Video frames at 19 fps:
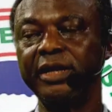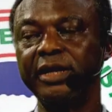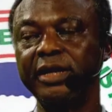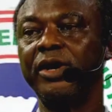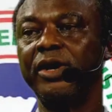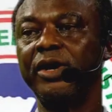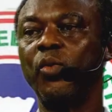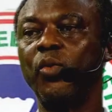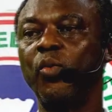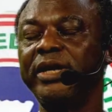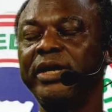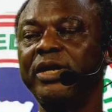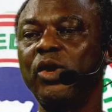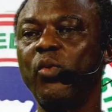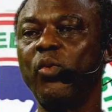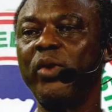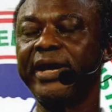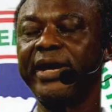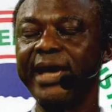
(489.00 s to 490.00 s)
when the
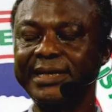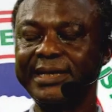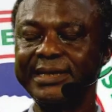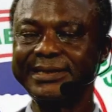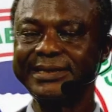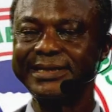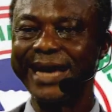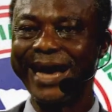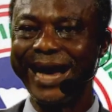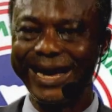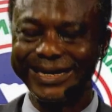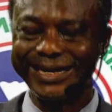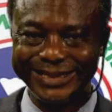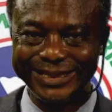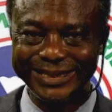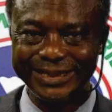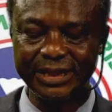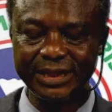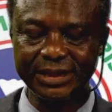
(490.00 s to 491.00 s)
wicked is hardened
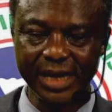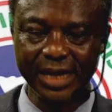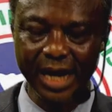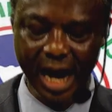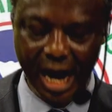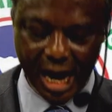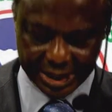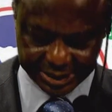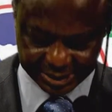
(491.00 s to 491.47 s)
in his heart,